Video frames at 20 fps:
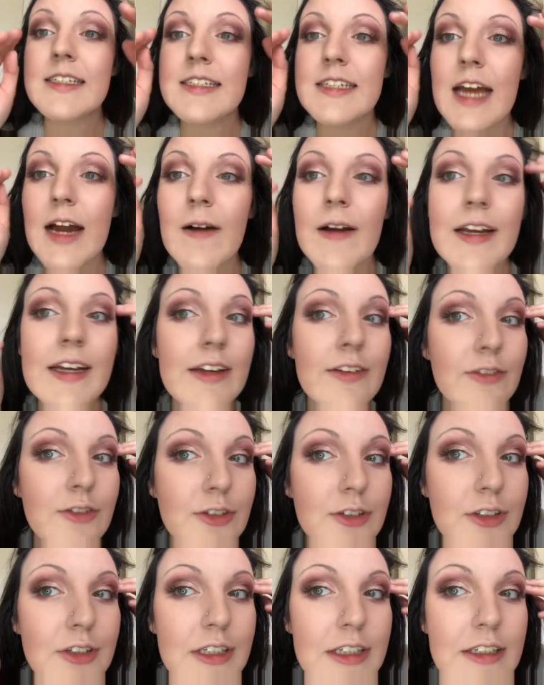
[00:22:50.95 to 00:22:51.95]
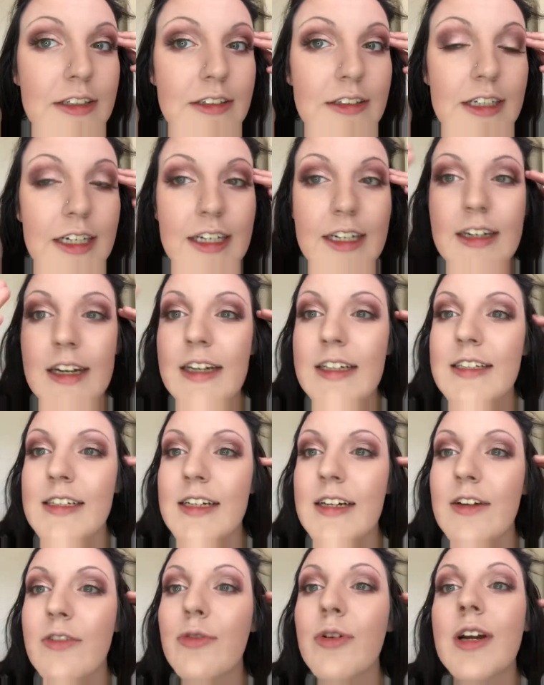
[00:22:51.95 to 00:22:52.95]
now I can really get an
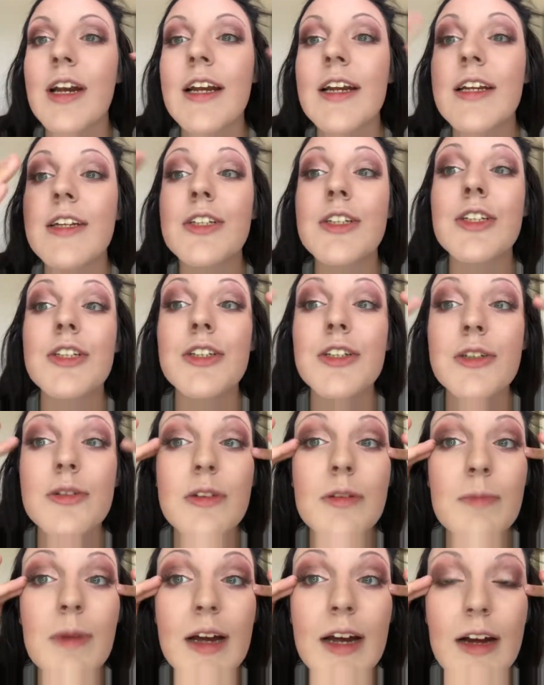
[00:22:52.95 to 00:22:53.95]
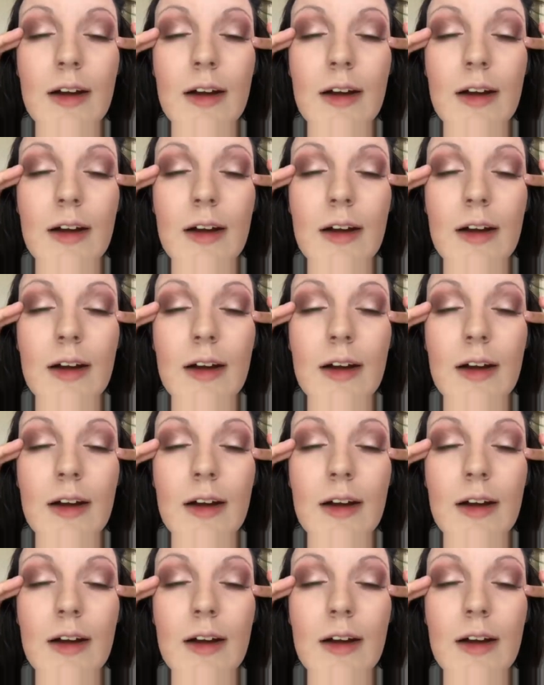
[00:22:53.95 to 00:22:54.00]
idea of what I need to do with my,